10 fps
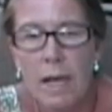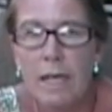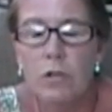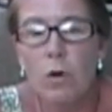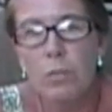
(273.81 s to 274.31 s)

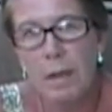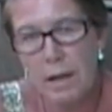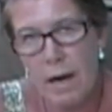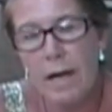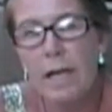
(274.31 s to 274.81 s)
it told
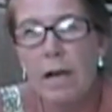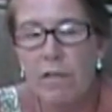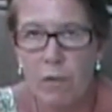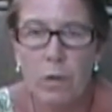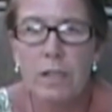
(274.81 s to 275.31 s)
me that I
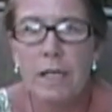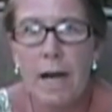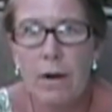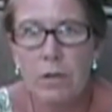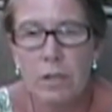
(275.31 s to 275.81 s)
needed
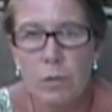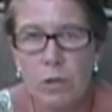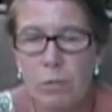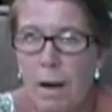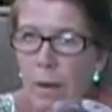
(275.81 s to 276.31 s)
14 ounces,
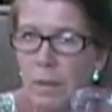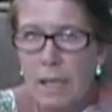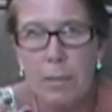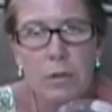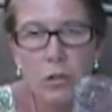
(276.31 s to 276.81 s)
which Mike
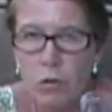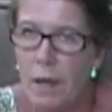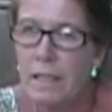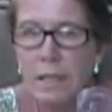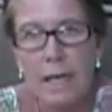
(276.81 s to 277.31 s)
was able to
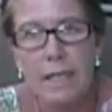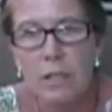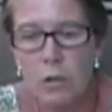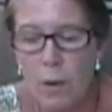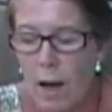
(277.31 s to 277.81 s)
translate
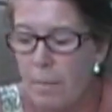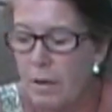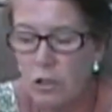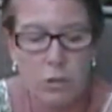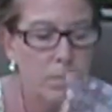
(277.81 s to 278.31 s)
into how
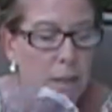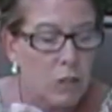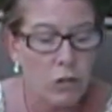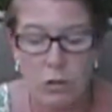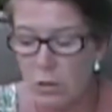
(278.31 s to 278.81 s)
much
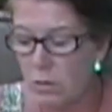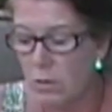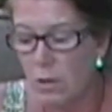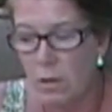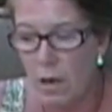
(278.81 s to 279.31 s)
mixture
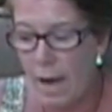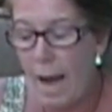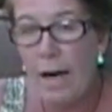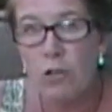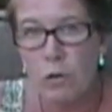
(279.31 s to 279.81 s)
I
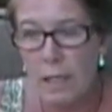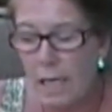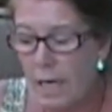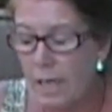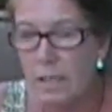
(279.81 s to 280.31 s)
actually
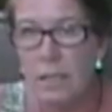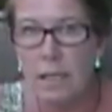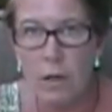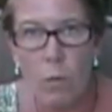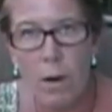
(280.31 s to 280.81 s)
needed. It's a
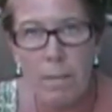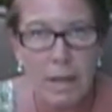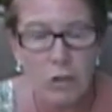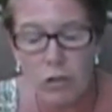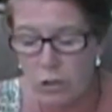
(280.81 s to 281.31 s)
10-to-1
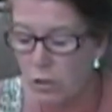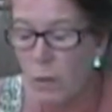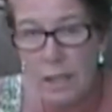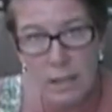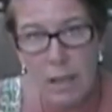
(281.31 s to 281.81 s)
mixture,
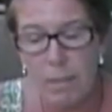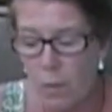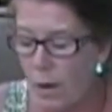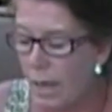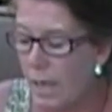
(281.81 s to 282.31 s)
so he sent me
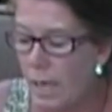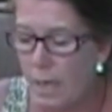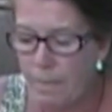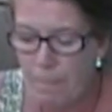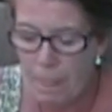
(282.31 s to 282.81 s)
what I needed.